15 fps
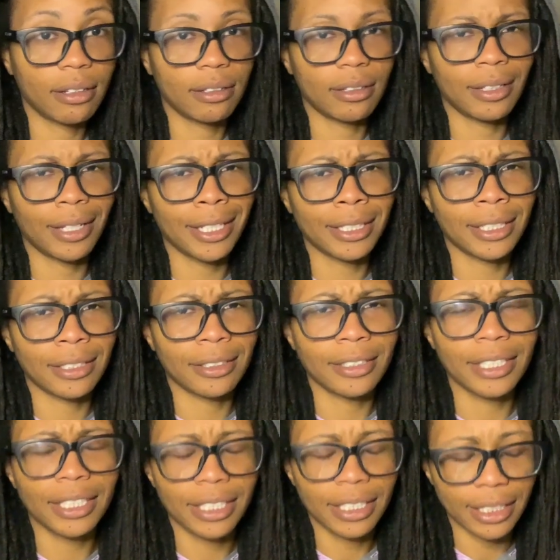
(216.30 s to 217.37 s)
lesson or
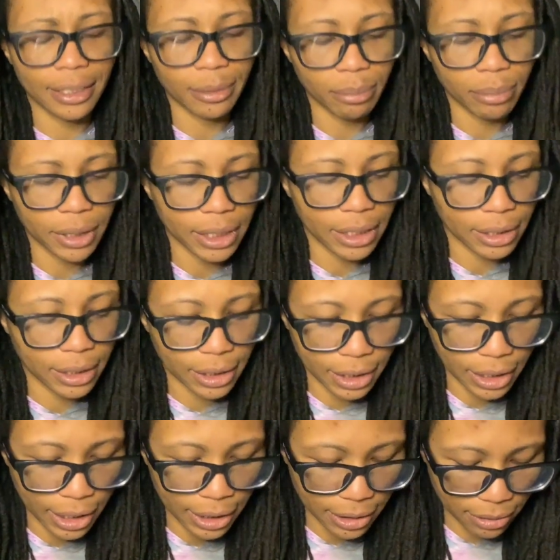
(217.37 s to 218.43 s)
anything, but
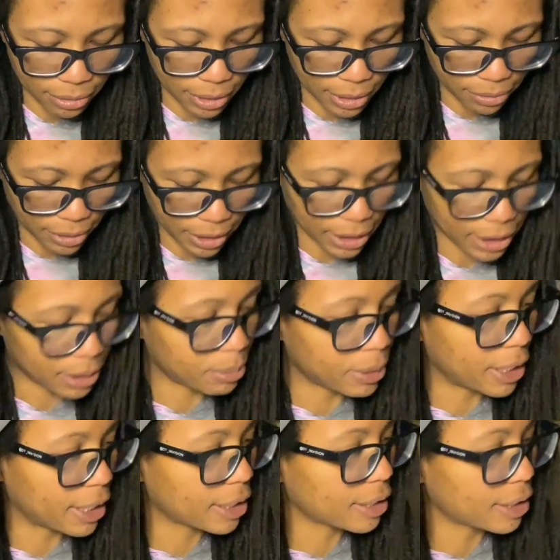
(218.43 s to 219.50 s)
I just wanted to run this
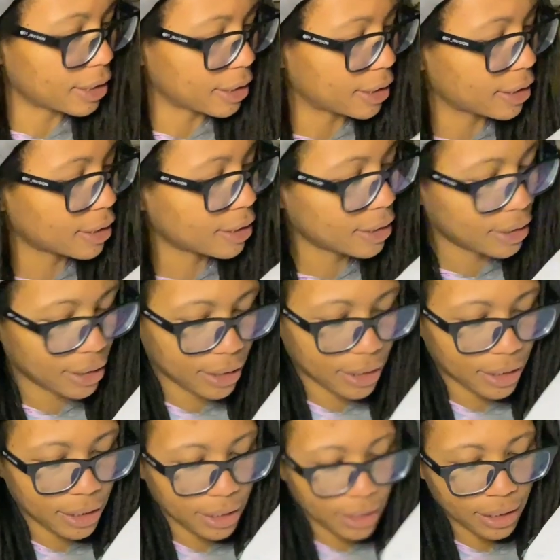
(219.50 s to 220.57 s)
back. Like,
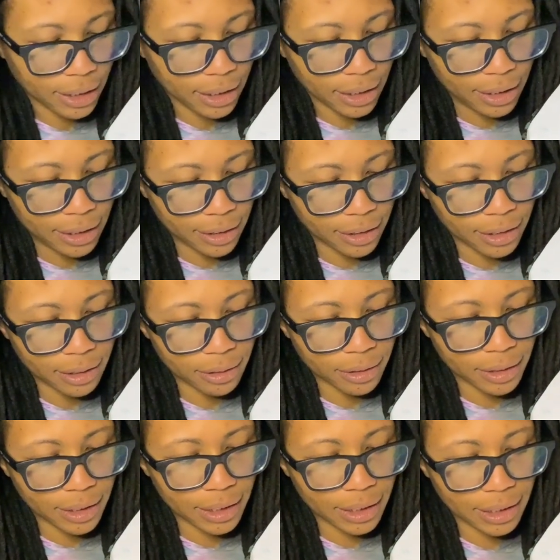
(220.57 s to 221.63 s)
these are
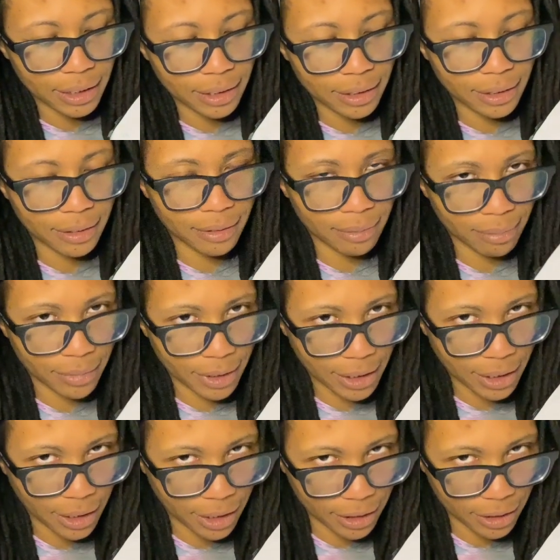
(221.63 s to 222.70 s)
those
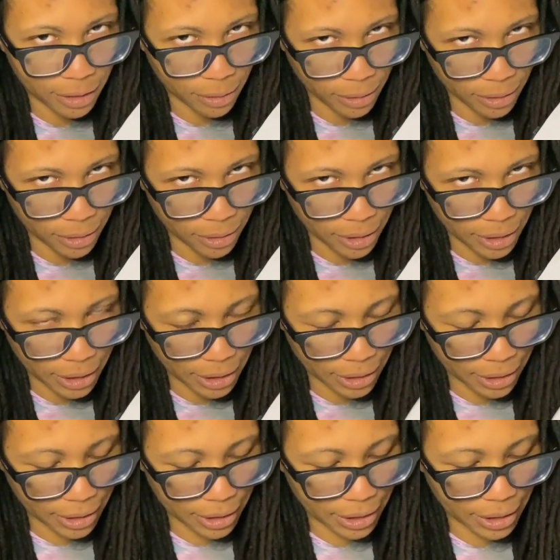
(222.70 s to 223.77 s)
contour
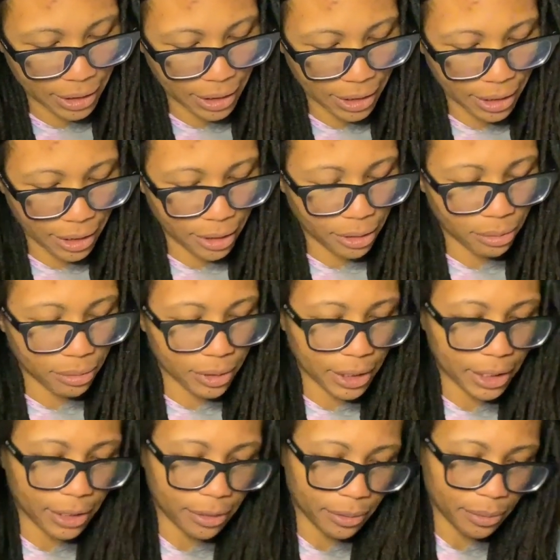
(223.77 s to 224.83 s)
drawings where
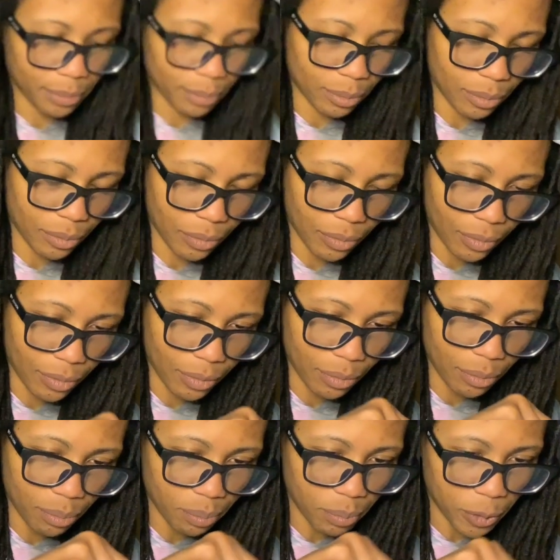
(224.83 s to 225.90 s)
you
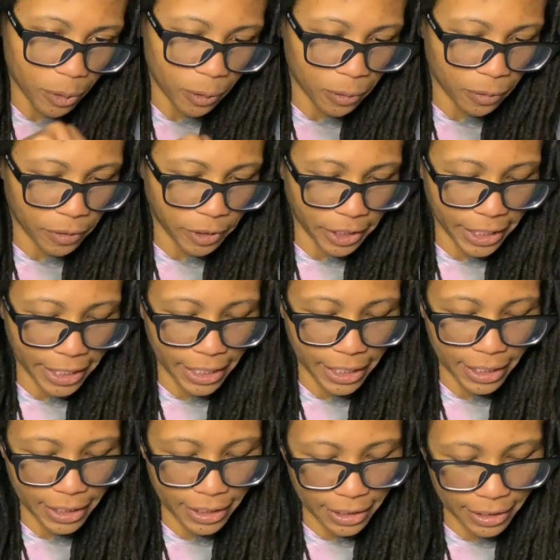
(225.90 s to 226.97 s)
move your
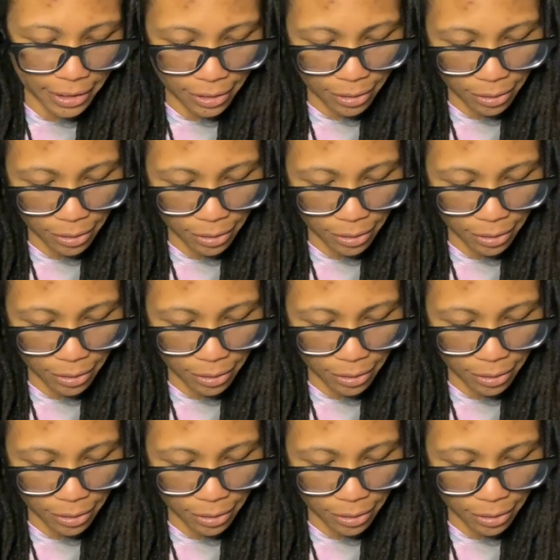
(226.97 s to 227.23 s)
hand,